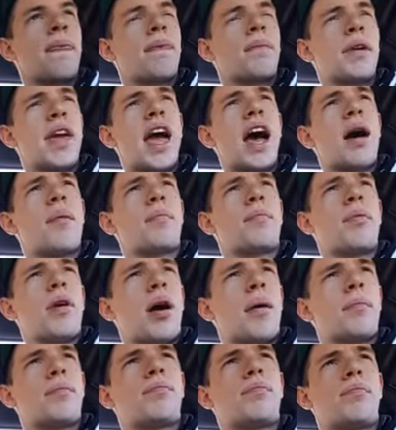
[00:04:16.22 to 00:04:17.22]
But yeah, I'm
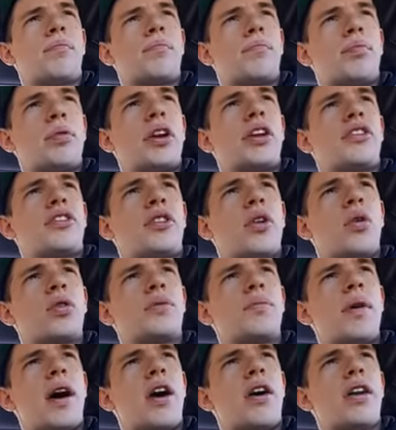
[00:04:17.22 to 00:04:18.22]
pretty
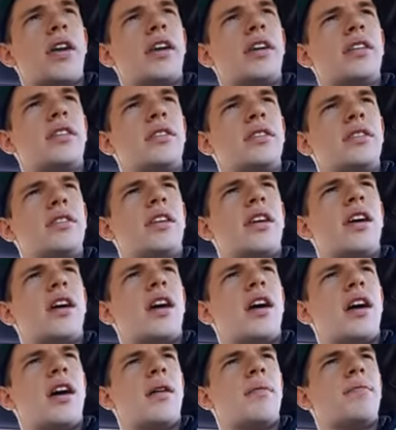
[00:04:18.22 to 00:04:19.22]
stoked about it.
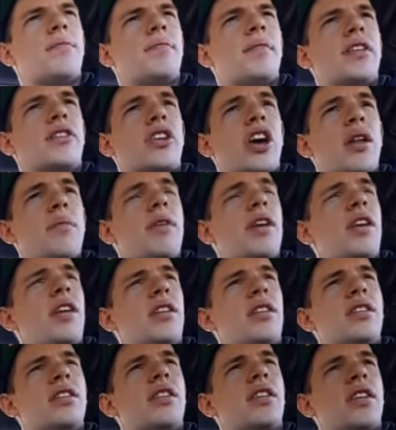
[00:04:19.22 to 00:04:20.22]
It's gonna be
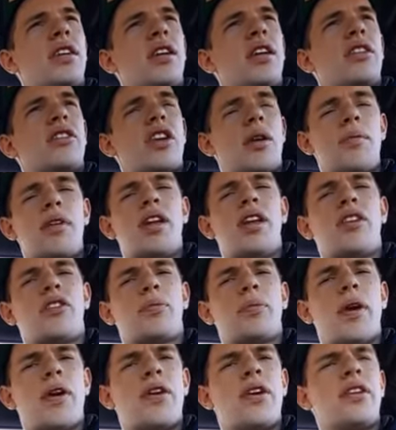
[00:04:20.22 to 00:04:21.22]
an
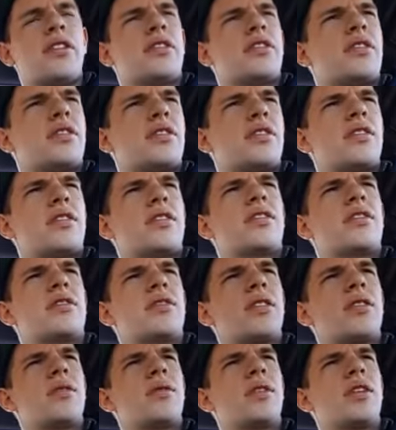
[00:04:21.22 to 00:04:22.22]
experience.
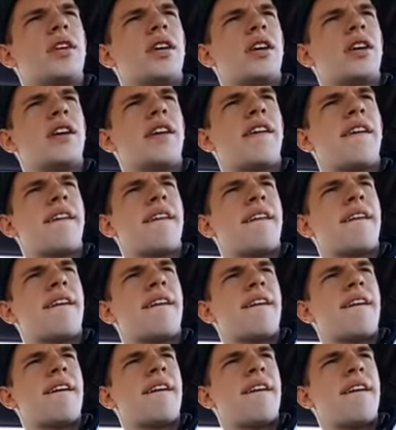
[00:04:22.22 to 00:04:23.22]
So
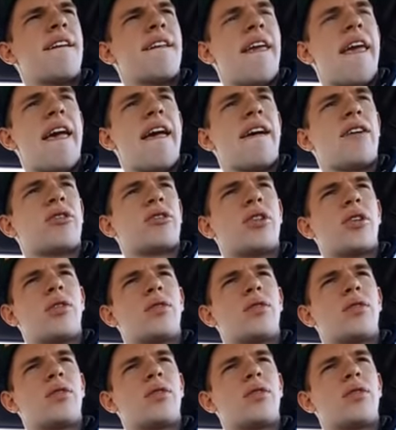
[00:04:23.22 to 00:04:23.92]
yeah,